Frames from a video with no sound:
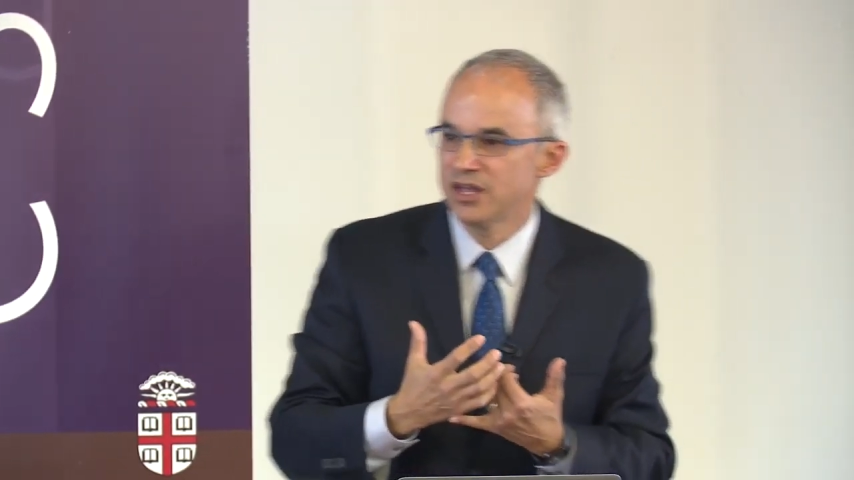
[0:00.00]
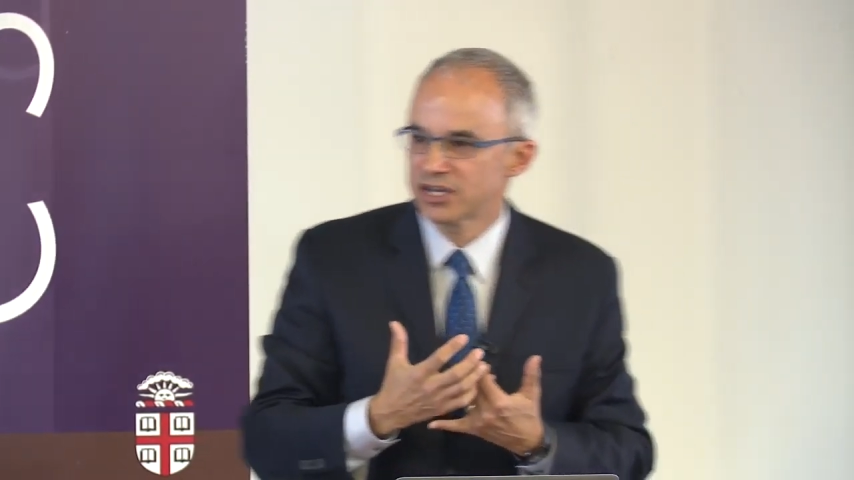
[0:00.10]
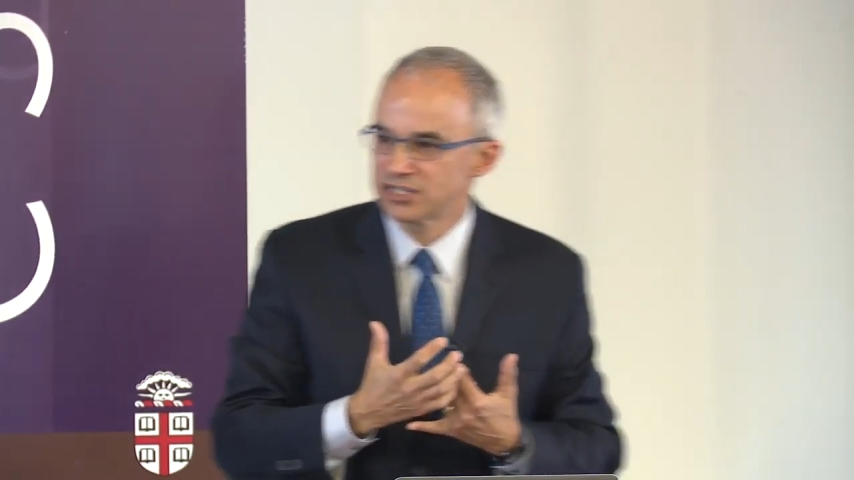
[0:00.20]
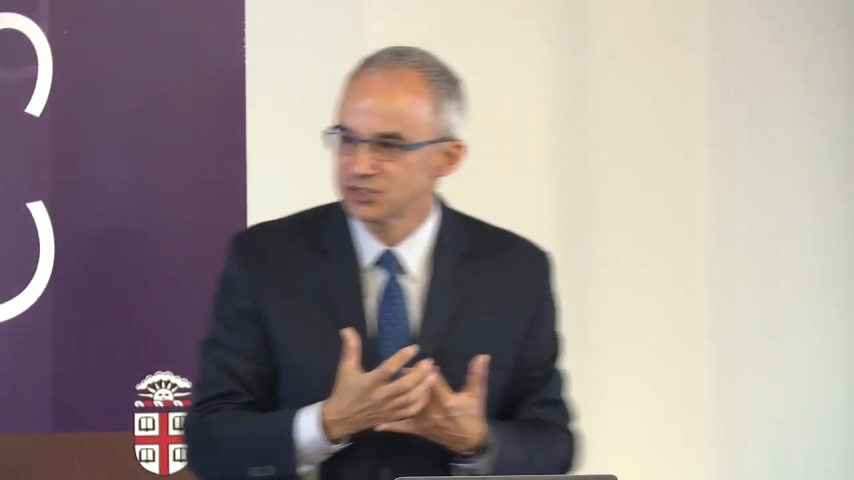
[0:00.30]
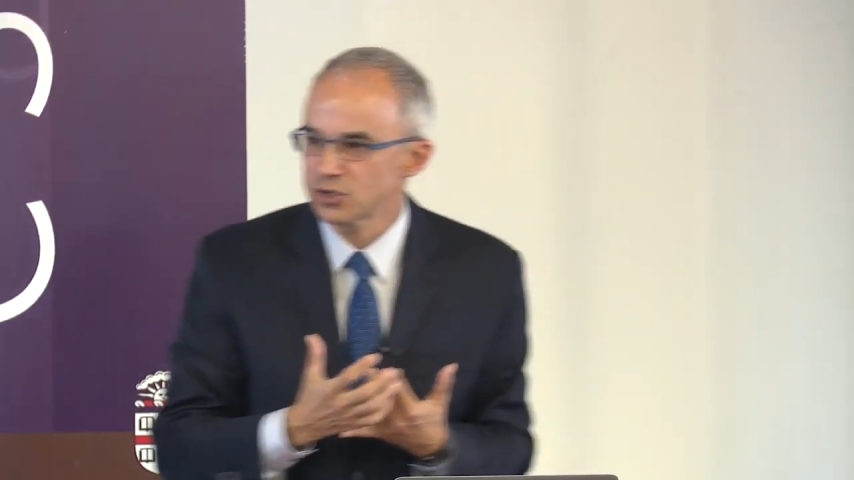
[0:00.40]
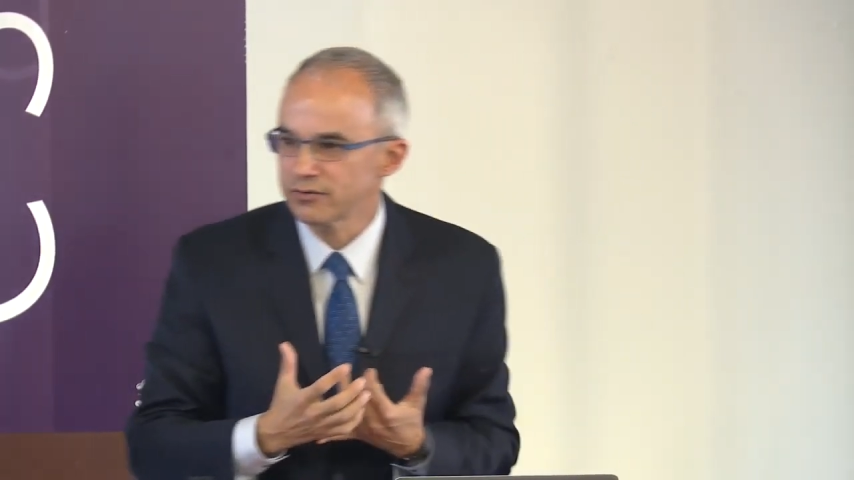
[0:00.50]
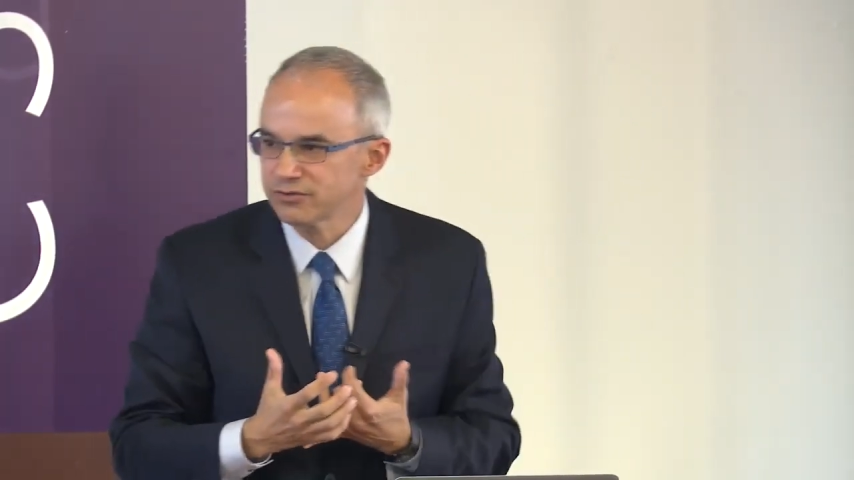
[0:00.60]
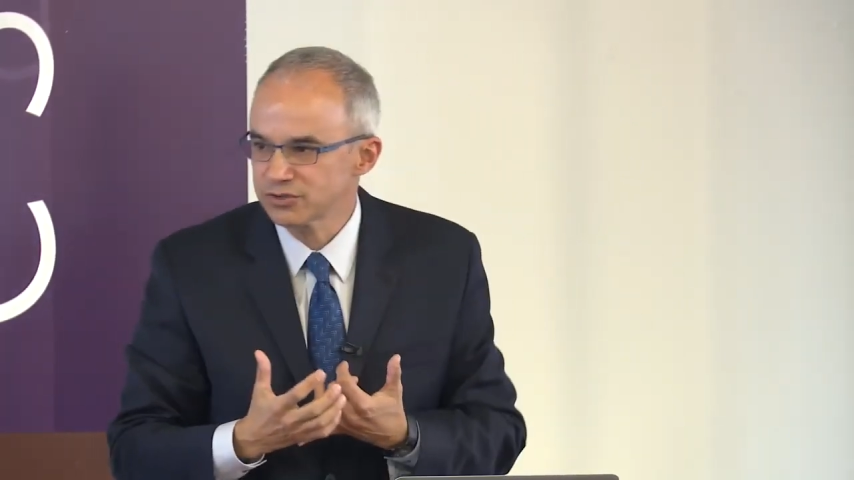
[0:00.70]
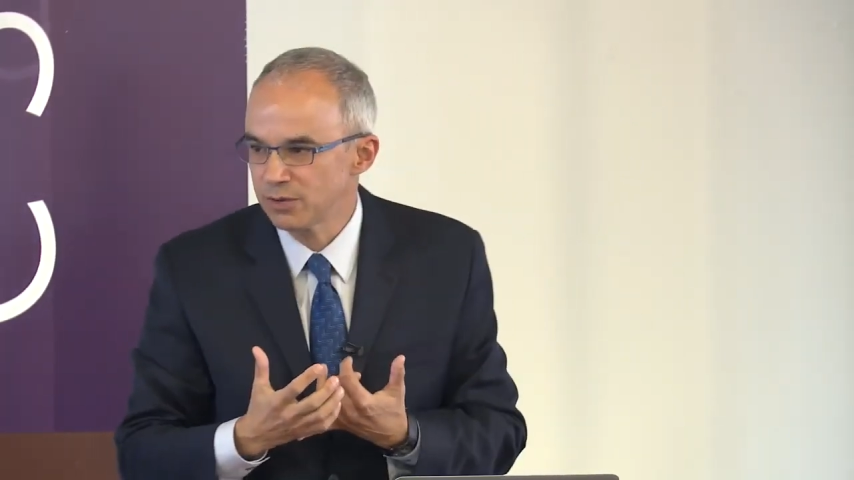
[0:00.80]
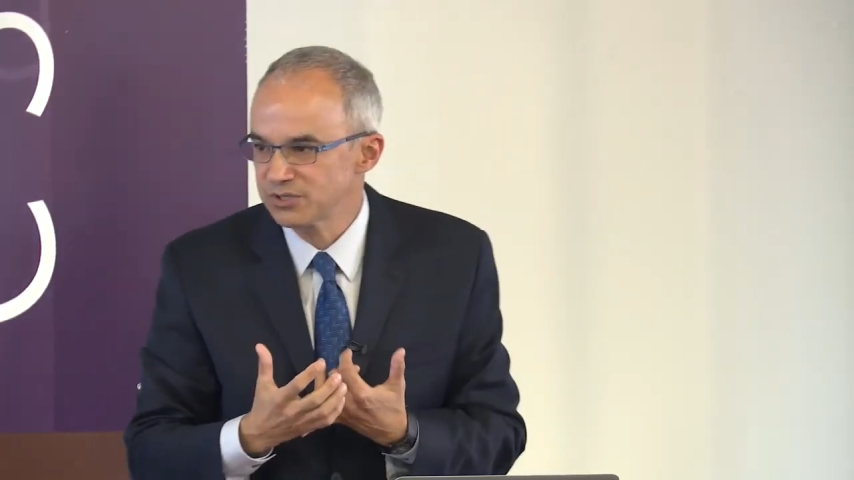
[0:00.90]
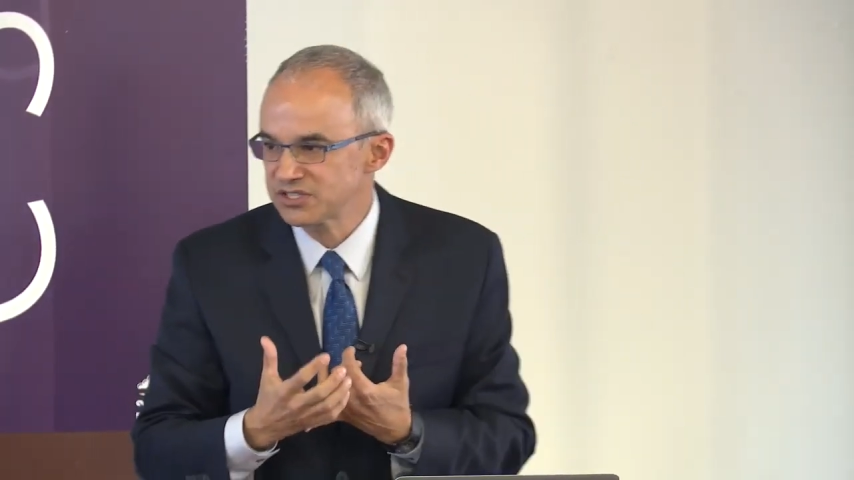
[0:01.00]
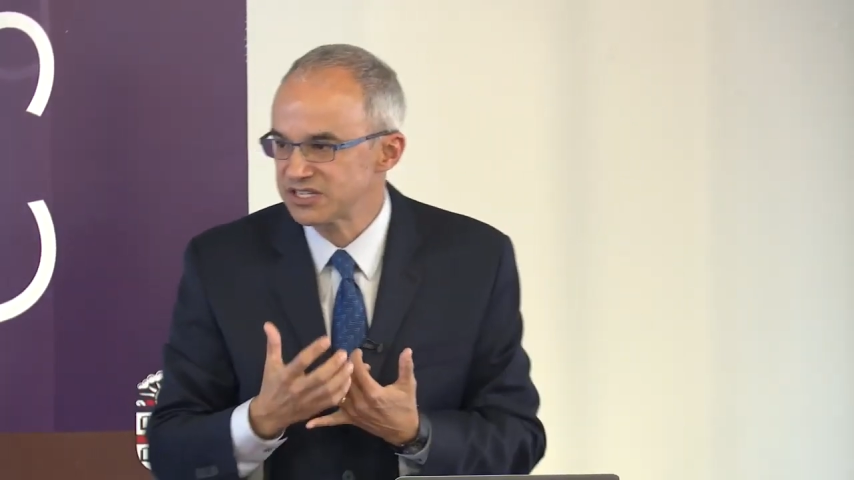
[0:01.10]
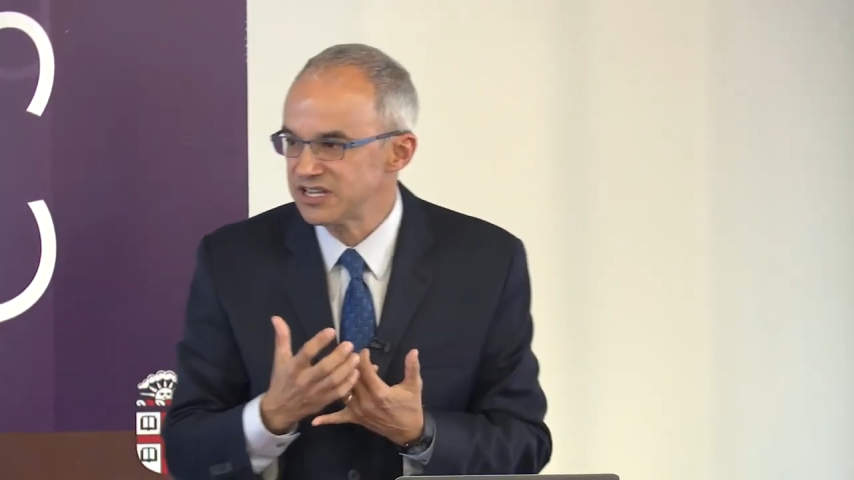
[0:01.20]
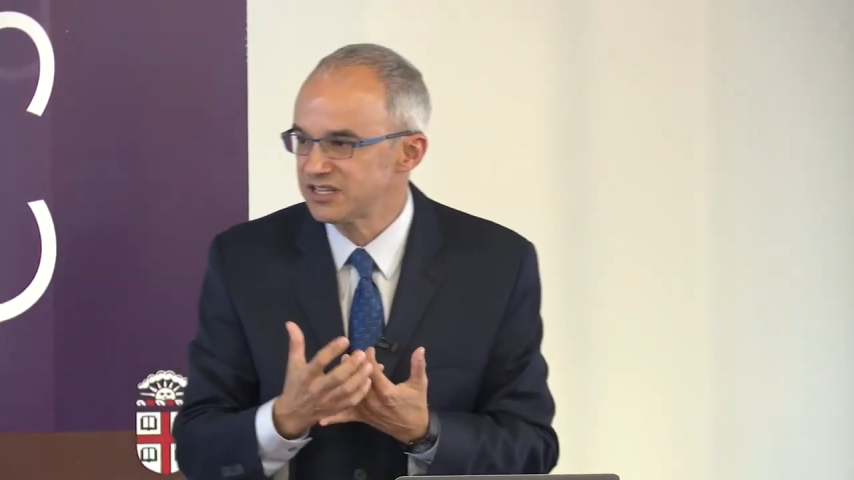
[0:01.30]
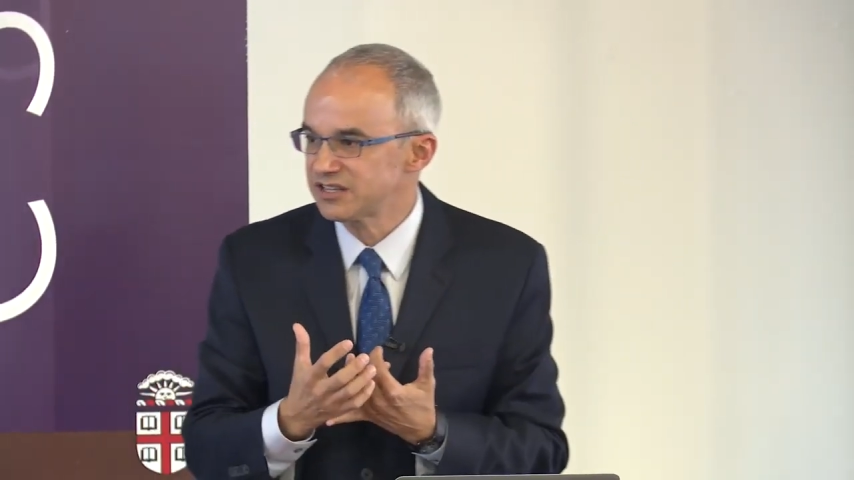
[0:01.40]
conservatives come to
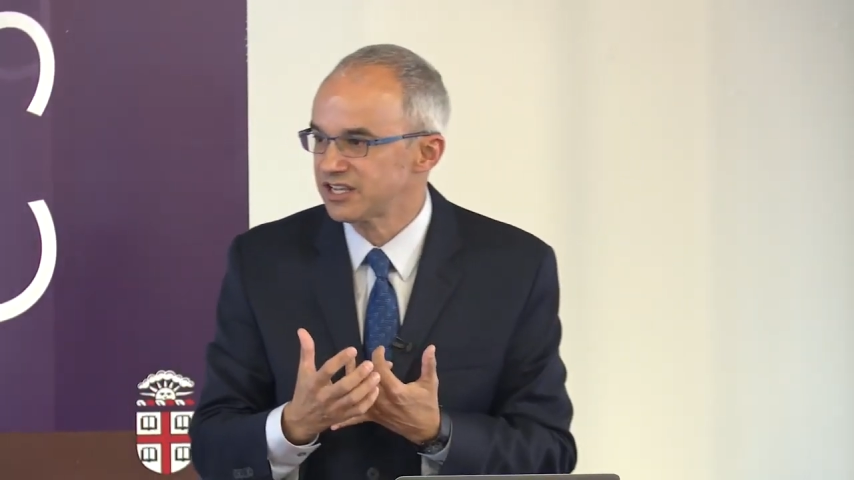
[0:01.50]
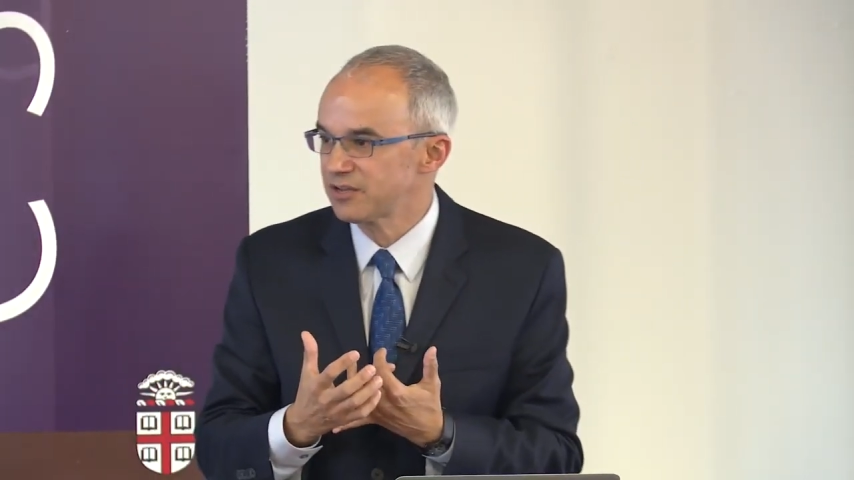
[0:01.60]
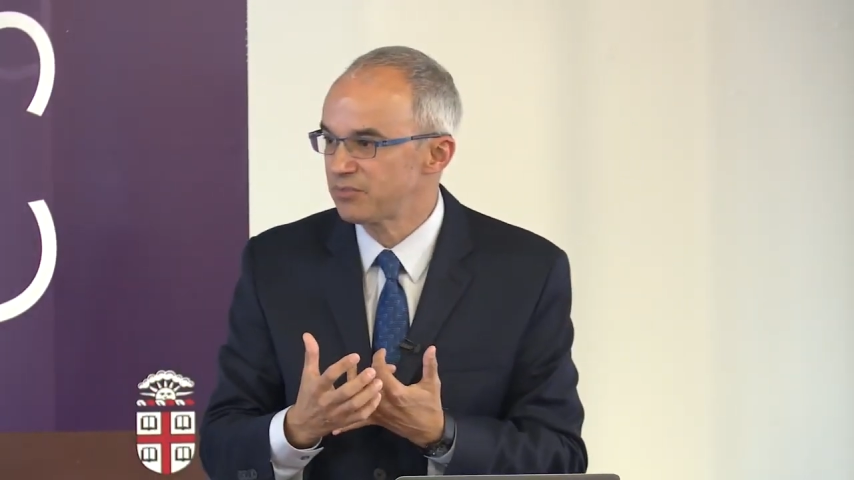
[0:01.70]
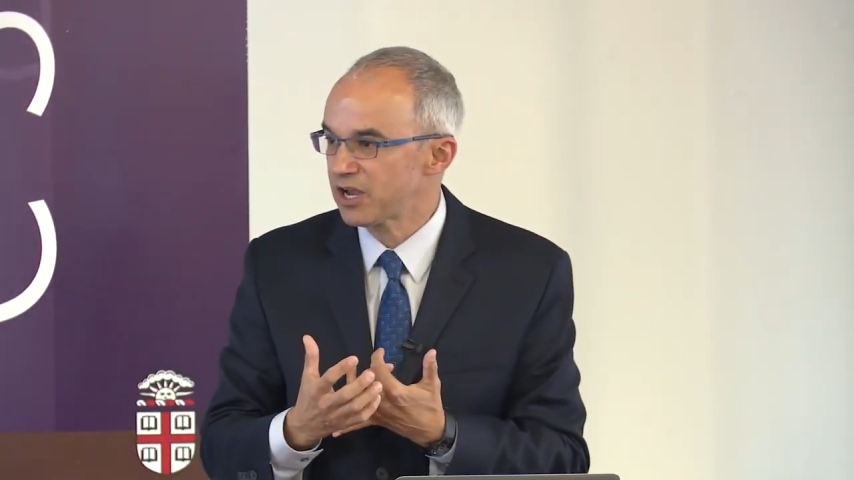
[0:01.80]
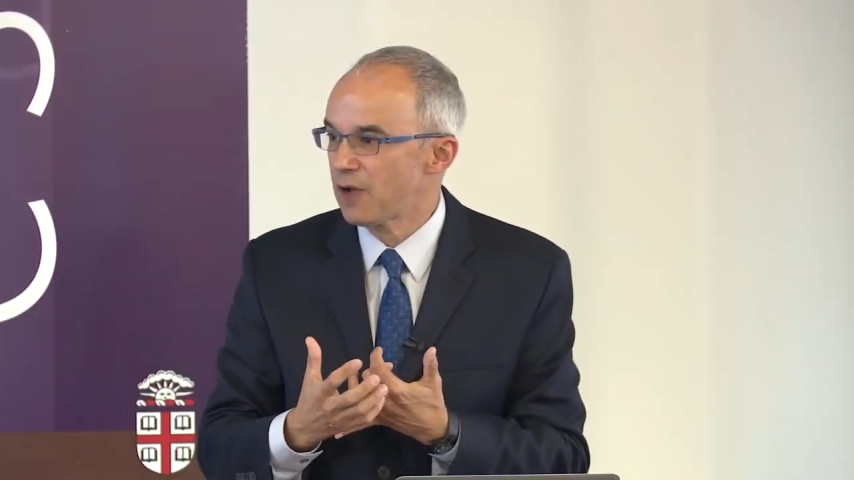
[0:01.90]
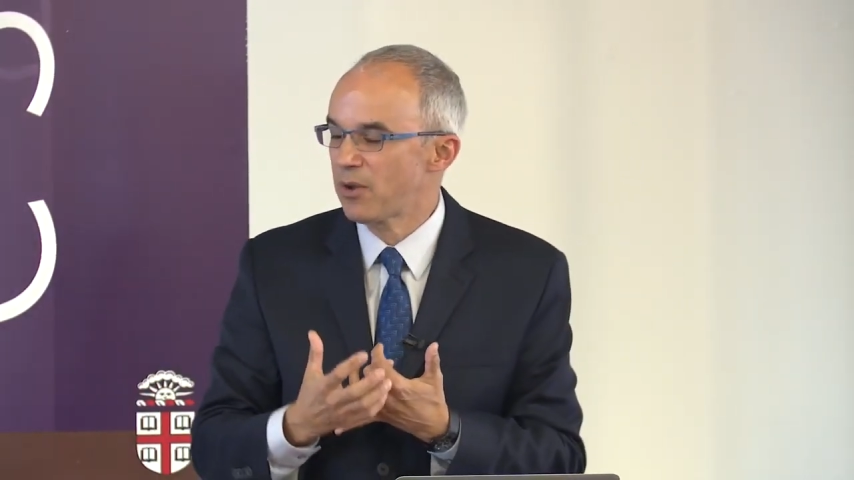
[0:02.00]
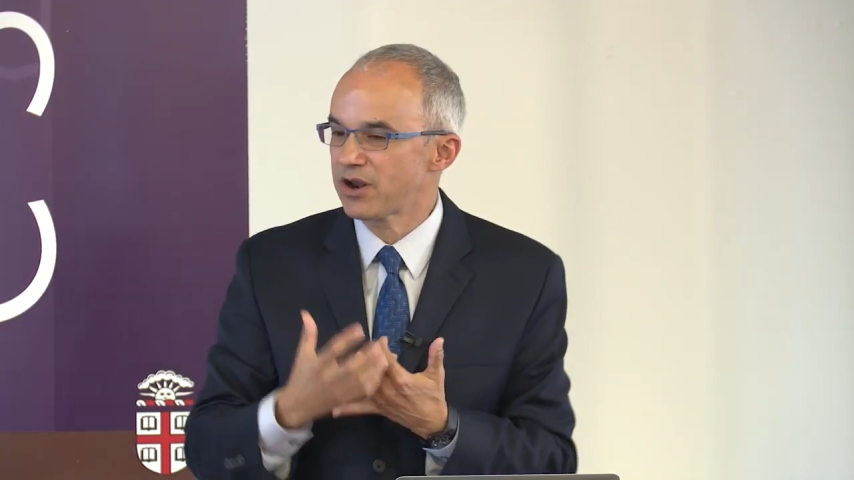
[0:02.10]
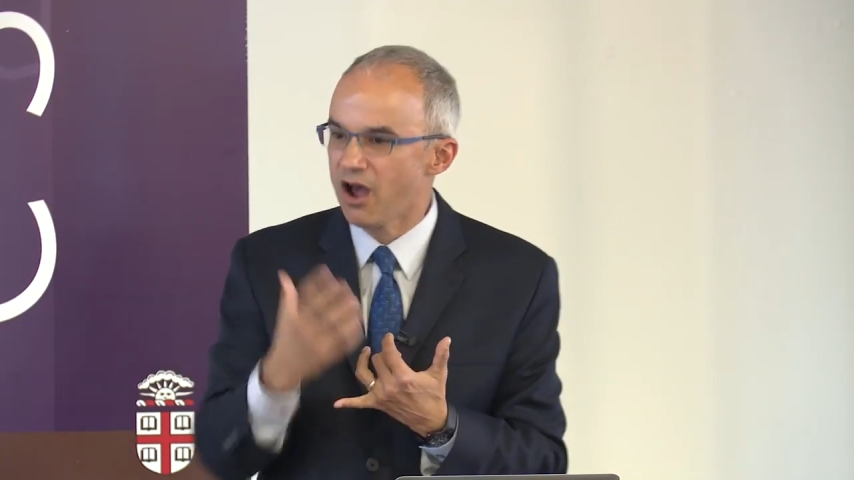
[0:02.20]
see that they can pick up on